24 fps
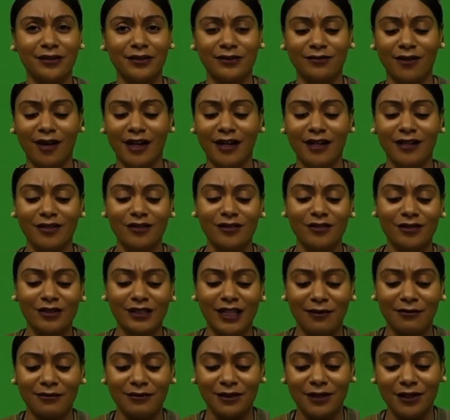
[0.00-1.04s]
right? You just
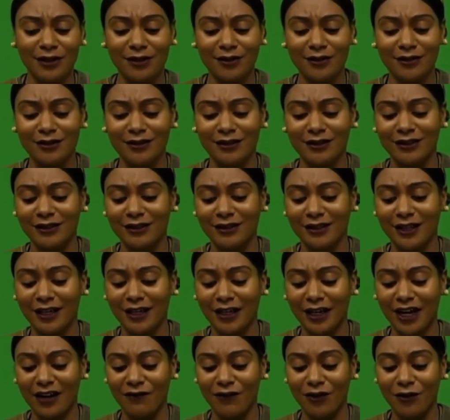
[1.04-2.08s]
have stickers that are just like
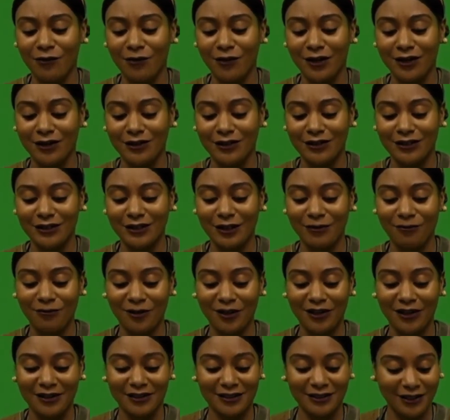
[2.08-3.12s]
everywhere, just
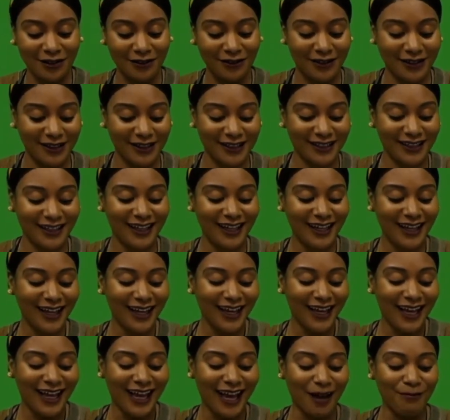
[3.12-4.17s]
somewhere. So
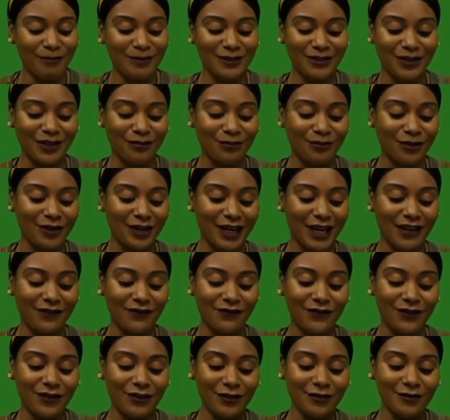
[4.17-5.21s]
I'm just going to put a
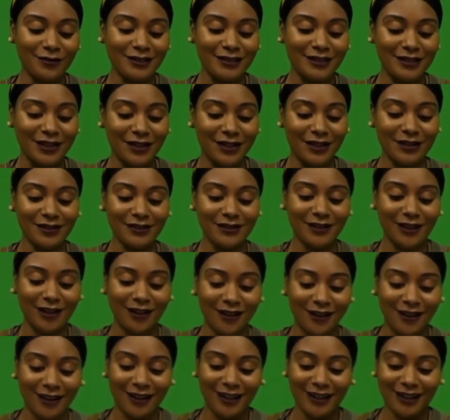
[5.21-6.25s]
few stickers
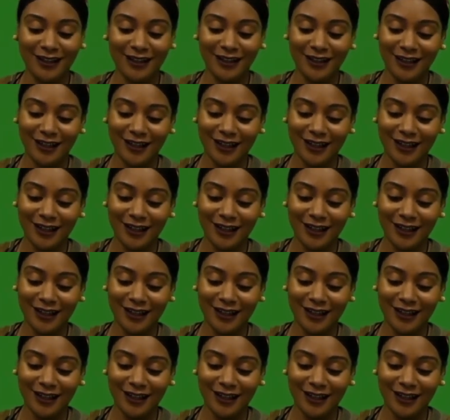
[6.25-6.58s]
on